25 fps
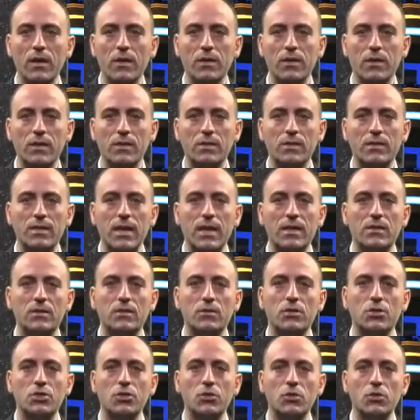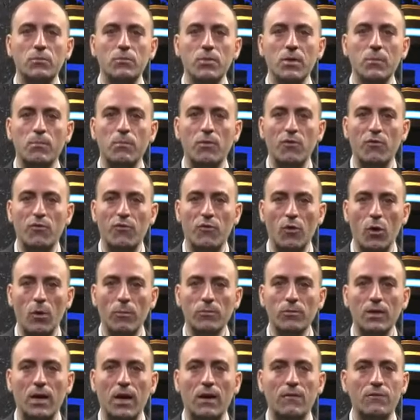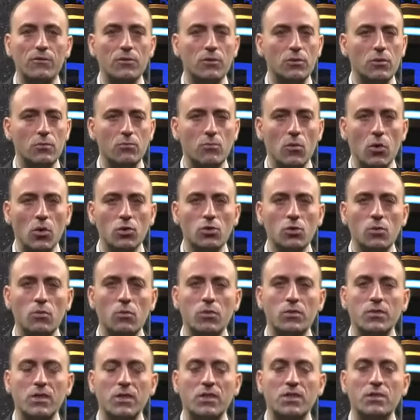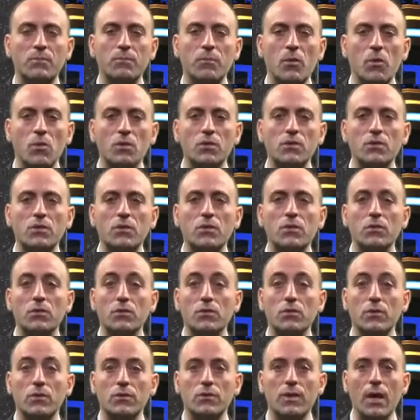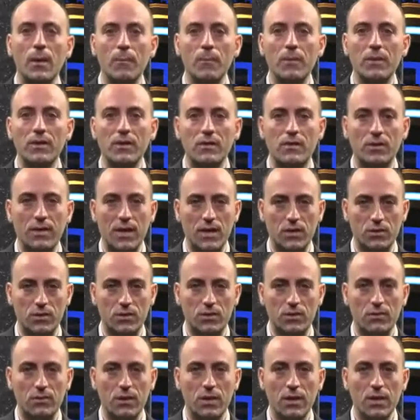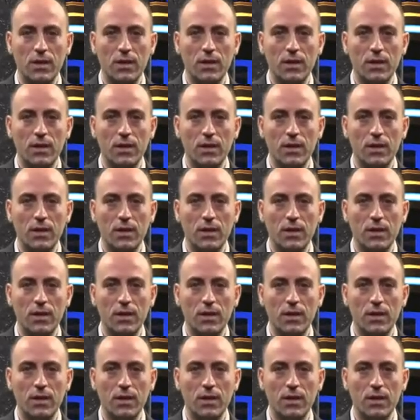this test should be performed after the module was exposed to the dump heat test